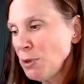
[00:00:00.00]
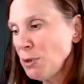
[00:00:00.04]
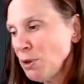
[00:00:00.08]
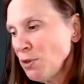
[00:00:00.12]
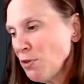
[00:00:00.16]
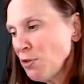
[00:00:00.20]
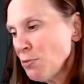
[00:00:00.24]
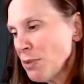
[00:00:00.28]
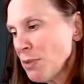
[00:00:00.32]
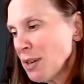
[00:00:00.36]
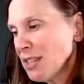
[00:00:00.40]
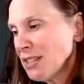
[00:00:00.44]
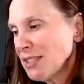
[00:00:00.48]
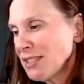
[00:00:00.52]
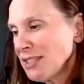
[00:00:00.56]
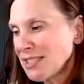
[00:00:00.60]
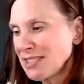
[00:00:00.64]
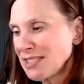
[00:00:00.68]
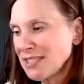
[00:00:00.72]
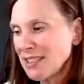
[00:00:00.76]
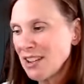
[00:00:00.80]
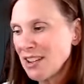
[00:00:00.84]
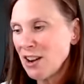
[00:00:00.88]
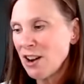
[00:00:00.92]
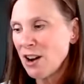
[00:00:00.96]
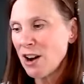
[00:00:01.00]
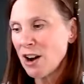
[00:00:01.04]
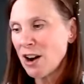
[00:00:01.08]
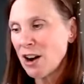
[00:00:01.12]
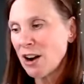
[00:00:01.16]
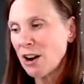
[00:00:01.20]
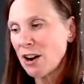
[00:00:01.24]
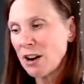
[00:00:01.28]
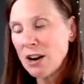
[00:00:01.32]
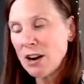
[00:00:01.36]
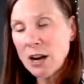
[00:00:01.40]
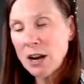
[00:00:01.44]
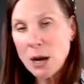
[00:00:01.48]
movements
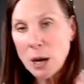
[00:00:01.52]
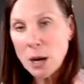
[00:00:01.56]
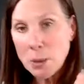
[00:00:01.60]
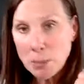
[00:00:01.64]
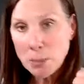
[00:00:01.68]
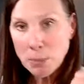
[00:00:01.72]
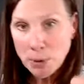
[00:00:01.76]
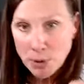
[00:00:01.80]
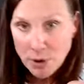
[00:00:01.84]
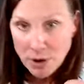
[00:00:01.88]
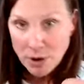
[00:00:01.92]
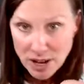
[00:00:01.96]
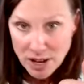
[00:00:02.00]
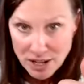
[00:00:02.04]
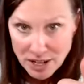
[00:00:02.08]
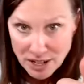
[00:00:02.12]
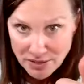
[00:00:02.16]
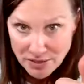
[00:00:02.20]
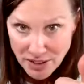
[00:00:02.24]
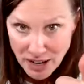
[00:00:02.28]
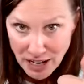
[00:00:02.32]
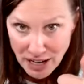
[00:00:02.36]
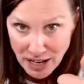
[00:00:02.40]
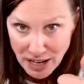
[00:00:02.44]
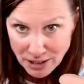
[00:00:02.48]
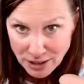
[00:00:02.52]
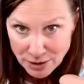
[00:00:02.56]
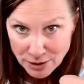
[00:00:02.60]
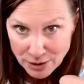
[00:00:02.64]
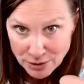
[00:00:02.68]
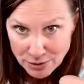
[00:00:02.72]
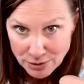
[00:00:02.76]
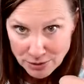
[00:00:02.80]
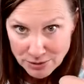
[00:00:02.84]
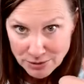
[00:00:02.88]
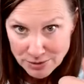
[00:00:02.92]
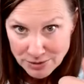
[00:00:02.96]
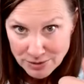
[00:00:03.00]
are
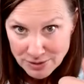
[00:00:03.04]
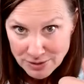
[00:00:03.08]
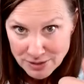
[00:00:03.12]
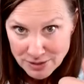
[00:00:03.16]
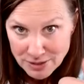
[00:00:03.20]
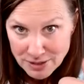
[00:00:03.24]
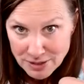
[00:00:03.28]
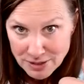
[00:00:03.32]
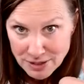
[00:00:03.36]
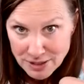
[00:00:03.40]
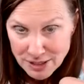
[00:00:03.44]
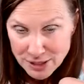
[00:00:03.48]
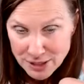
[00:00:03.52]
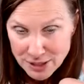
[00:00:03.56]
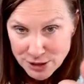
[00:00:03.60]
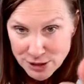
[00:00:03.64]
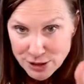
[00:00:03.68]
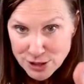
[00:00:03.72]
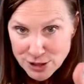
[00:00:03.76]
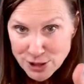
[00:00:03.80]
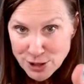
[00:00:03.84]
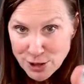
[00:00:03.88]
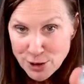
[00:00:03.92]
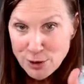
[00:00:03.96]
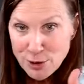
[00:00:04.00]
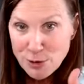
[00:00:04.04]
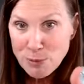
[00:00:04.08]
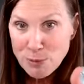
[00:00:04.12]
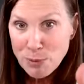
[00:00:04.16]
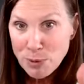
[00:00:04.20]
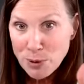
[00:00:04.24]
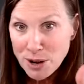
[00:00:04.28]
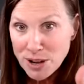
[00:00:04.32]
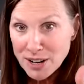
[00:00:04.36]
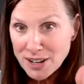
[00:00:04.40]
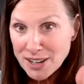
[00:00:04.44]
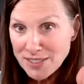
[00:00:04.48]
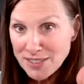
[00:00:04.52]
pranavayu. So
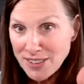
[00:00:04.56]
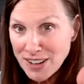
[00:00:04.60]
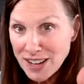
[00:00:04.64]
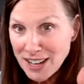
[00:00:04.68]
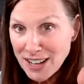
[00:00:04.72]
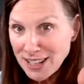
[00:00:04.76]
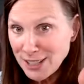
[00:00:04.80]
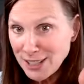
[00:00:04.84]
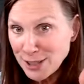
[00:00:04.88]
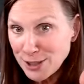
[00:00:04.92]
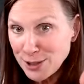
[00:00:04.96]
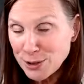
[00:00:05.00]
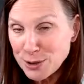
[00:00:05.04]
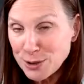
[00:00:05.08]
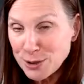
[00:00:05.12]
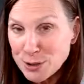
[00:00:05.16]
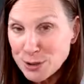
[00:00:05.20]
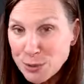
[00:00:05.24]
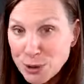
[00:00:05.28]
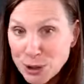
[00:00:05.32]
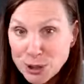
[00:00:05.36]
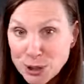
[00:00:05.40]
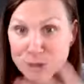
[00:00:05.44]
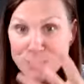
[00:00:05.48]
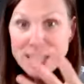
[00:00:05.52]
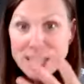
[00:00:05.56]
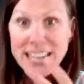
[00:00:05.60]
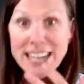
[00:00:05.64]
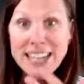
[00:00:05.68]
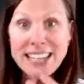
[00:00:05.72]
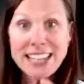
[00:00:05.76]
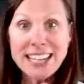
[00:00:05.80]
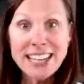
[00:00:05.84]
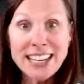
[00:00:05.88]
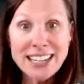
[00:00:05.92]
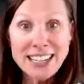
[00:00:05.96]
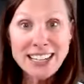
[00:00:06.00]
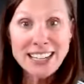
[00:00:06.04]
pranavayu is where you
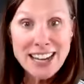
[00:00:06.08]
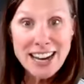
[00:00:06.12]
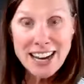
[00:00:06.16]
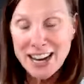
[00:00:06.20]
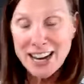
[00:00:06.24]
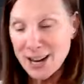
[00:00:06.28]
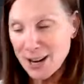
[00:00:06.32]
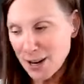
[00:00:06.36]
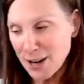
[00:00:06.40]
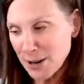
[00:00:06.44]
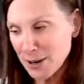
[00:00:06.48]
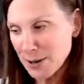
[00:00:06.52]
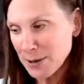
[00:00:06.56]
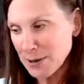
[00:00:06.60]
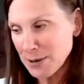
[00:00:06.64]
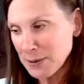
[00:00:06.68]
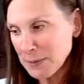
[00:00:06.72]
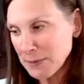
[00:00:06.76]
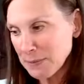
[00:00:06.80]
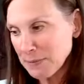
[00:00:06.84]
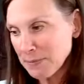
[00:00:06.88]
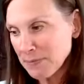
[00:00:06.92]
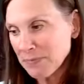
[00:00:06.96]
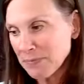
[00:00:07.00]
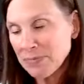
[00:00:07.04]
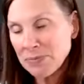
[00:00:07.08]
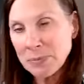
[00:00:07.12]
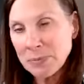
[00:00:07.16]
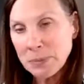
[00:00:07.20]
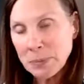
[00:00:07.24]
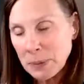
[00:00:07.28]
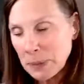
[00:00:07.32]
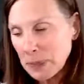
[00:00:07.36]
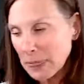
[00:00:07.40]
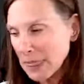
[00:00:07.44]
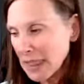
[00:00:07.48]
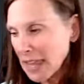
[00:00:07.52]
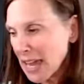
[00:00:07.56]
take in air,
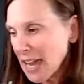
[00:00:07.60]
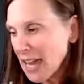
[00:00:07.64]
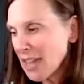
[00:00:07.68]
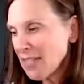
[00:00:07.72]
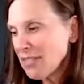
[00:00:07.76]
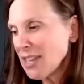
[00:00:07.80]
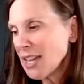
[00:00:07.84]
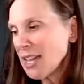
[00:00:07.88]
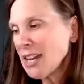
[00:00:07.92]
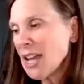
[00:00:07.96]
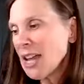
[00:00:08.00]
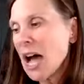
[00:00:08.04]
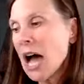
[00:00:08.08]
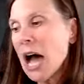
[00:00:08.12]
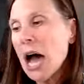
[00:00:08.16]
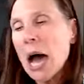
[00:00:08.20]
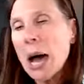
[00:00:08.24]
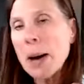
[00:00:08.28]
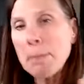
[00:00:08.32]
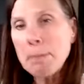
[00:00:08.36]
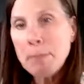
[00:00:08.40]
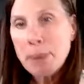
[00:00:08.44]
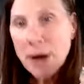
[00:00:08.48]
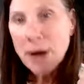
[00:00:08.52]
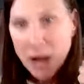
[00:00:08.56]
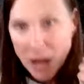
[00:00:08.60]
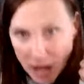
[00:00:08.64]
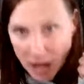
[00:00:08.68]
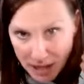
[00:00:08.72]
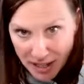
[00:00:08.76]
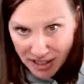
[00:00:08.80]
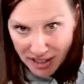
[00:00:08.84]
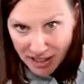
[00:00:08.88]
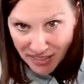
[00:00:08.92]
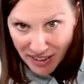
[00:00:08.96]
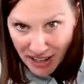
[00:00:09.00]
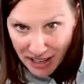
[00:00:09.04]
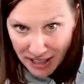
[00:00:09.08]
and then
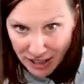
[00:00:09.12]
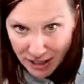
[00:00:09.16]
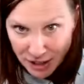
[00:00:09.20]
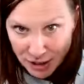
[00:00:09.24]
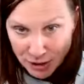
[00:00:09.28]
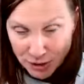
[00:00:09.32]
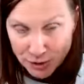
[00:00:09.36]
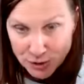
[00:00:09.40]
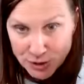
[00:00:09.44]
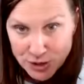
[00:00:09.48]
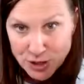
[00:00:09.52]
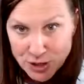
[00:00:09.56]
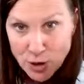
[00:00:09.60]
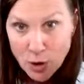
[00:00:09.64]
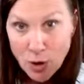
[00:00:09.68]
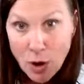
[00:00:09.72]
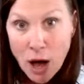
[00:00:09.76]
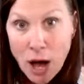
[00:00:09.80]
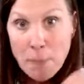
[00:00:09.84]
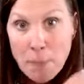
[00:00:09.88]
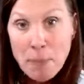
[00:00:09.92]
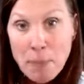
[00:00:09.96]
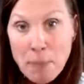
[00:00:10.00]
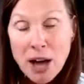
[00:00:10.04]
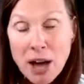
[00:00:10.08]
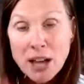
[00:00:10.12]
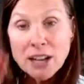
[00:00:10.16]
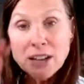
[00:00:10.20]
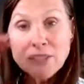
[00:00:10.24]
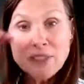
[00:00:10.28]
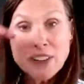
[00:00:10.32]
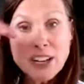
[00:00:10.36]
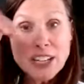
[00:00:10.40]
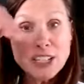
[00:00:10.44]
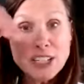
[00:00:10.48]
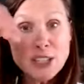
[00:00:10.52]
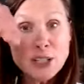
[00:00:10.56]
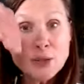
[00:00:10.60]
apanavayu. So
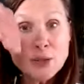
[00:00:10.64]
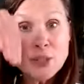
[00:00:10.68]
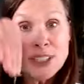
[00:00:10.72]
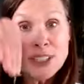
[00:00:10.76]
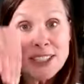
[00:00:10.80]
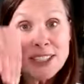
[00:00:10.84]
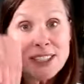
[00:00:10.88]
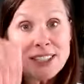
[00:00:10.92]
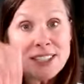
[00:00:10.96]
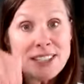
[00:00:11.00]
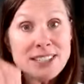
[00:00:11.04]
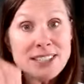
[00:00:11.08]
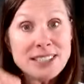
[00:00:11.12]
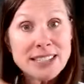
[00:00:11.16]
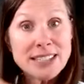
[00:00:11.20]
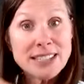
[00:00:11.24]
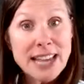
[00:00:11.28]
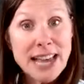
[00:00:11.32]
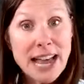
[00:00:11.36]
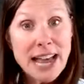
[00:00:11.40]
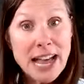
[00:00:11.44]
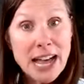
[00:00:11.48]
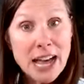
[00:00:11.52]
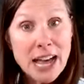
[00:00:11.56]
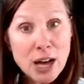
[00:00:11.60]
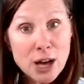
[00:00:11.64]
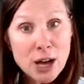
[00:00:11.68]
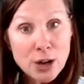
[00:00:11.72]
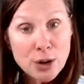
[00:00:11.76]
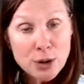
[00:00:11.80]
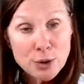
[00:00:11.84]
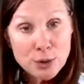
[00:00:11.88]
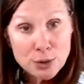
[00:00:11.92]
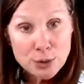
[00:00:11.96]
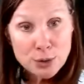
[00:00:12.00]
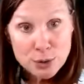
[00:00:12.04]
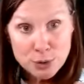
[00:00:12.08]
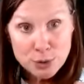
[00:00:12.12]
apanavayu is
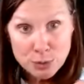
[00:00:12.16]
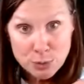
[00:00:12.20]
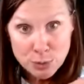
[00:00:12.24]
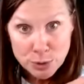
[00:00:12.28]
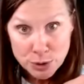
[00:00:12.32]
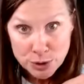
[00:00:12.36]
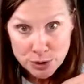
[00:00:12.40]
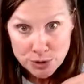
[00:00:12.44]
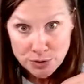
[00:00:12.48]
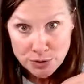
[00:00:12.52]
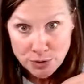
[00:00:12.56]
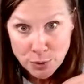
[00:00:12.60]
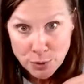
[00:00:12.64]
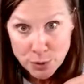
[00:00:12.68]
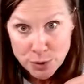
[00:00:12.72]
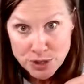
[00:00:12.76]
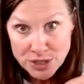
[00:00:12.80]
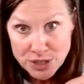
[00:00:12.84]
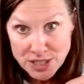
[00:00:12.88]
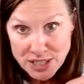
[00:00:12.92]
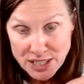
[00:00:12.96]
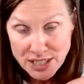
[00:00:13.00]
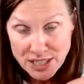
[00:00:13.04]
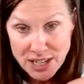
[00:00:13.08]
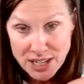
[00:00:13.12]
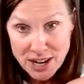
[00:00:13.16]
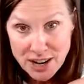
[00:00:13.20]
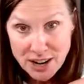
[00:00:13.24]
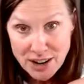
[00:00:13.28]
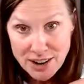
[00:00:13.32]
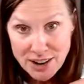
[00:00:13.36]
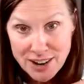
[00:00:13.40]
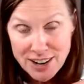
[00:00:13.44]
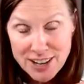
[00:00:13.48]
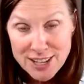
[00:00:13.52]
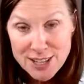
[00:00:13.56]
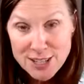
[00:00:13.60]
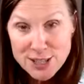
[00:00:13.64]
downward forcing
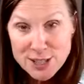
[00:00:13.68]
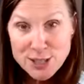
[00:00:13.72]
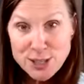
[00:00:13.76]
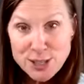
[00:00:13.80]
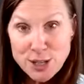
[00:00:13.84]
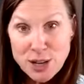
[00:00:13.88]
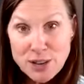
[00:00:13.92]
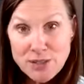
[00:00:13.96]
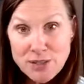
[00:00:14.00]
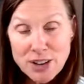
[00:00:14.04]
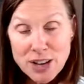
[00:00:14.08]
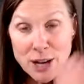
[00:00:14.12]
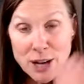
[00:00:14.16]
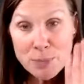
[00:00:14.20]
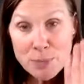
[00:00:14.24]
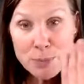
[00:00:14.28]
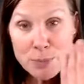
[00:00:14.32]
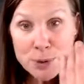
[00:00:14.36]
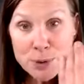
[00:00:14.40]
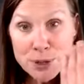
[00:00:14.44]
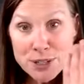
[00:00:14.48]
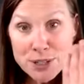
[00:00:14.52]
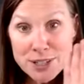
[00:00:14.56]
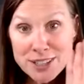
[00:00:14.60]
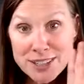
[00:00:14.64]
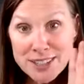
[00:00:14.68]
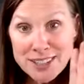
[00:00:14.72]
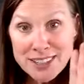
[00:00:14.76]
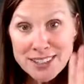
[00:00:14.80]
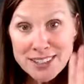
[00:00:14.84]
air. So you have upward